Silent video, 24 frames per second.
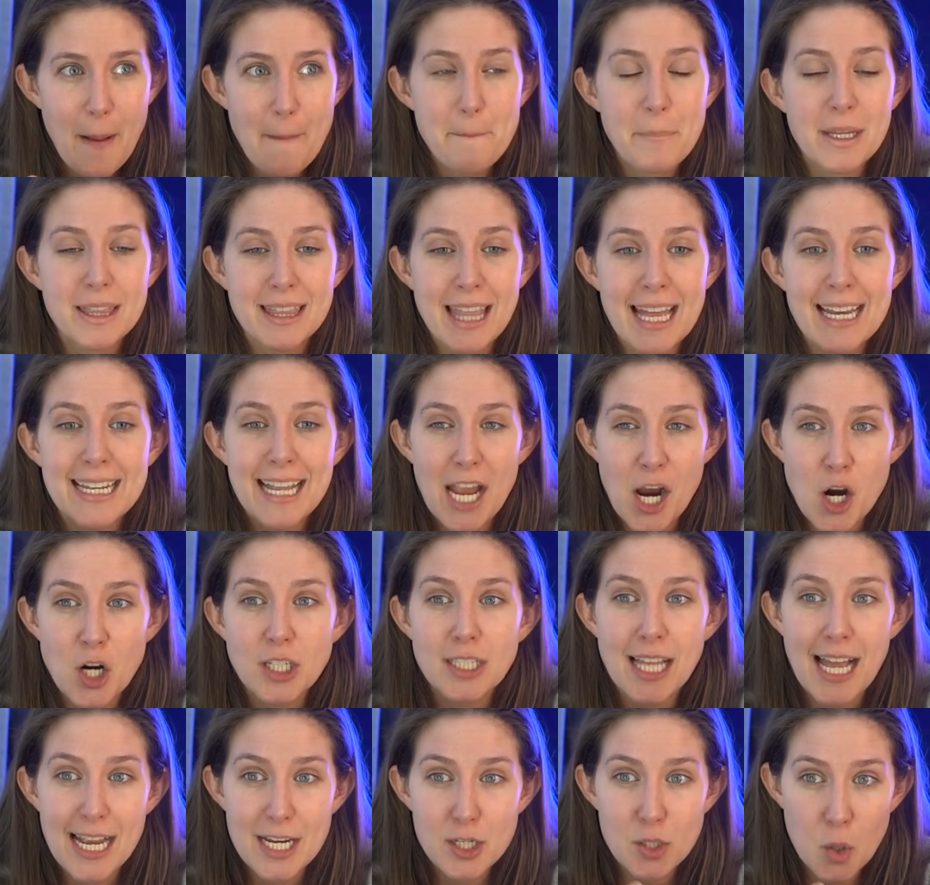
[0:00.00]
But then
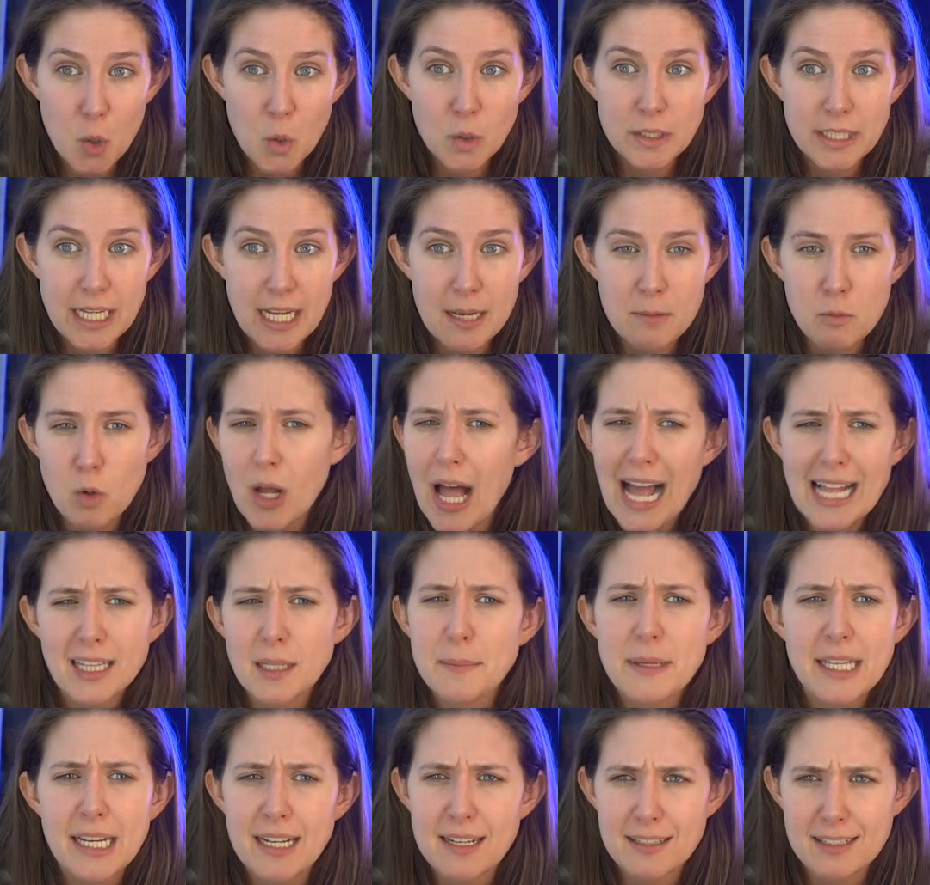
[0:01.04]
Caroline told him, well,
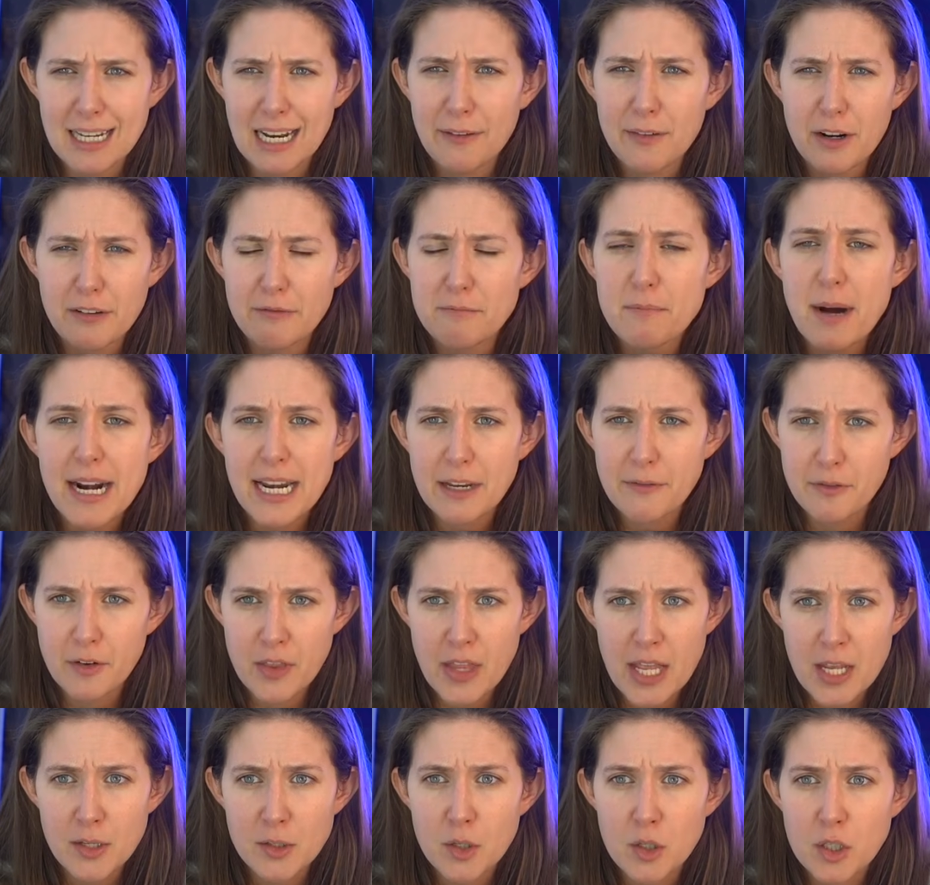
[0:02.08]
Alameda doesn't have enough money for
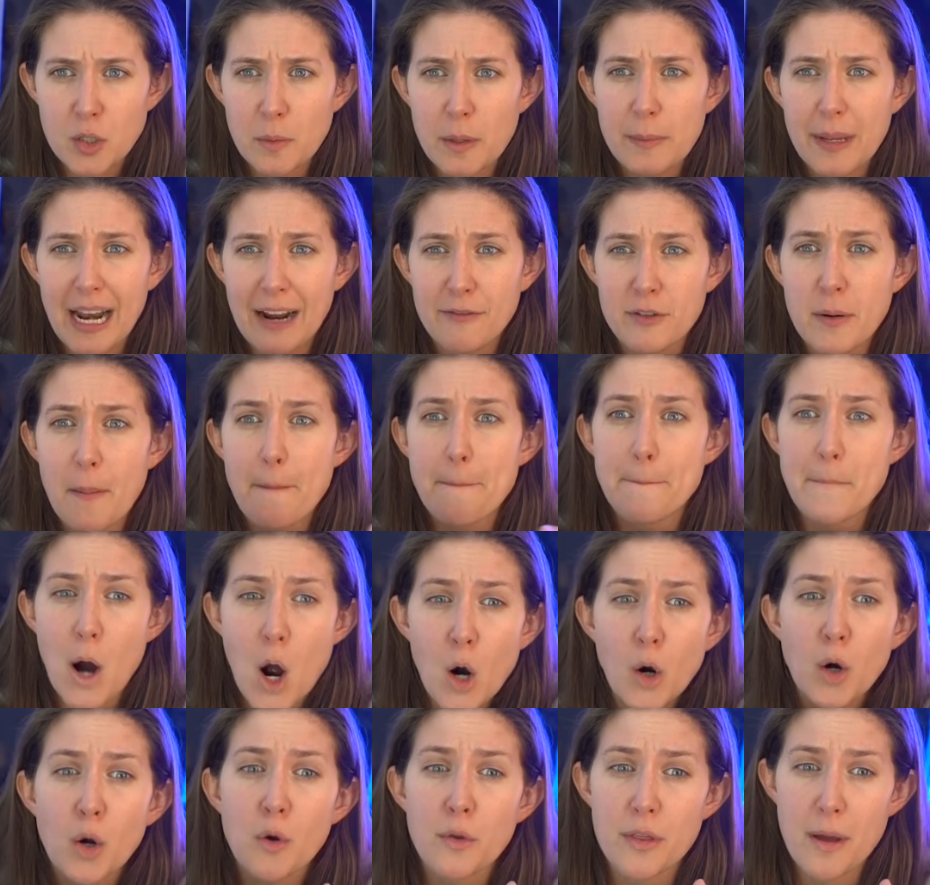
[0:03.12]
this, so we would have to
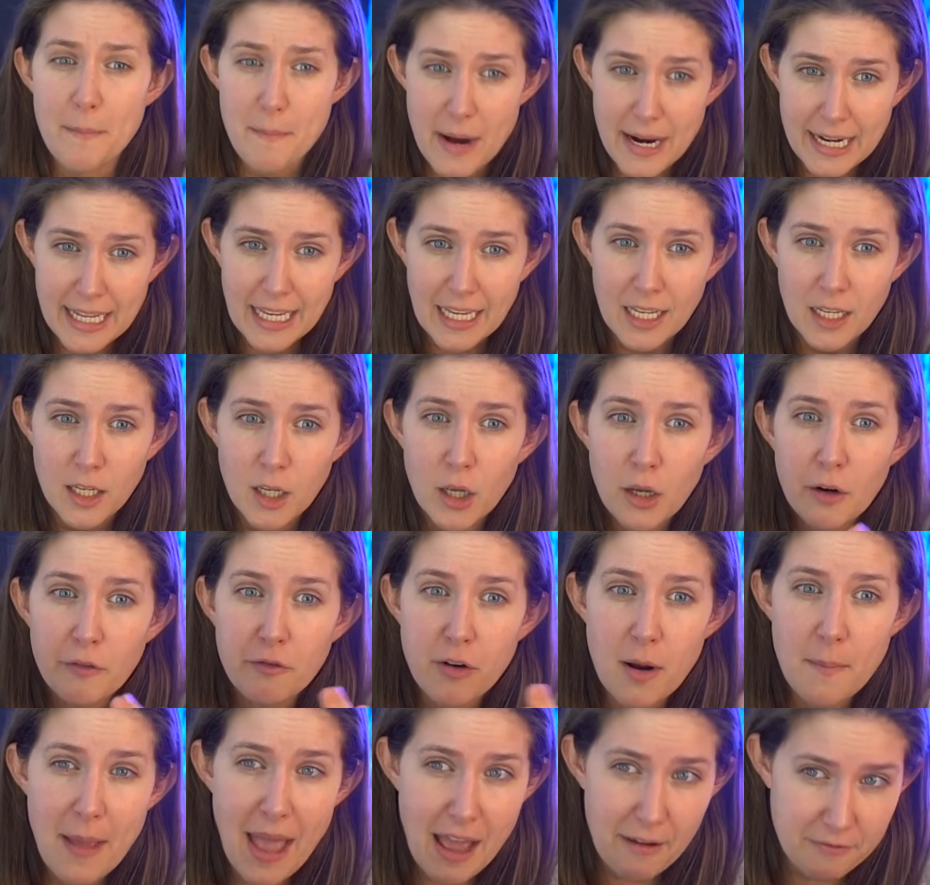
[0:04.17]
borrow the money
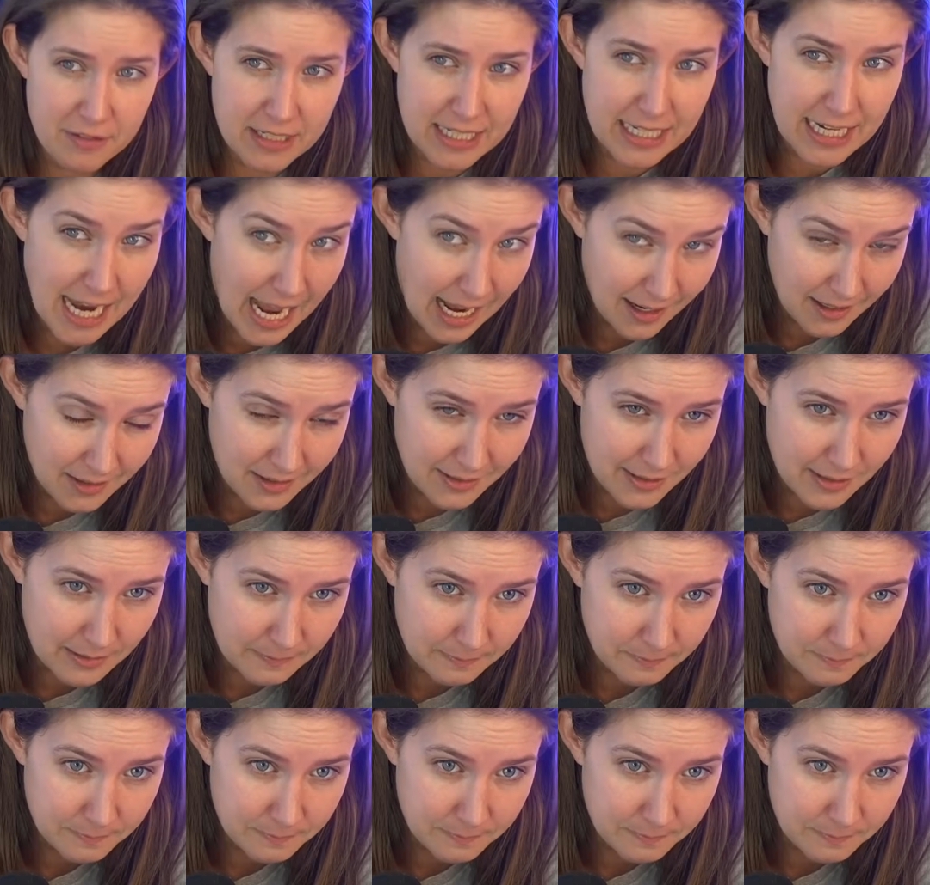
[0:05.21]
from FTX.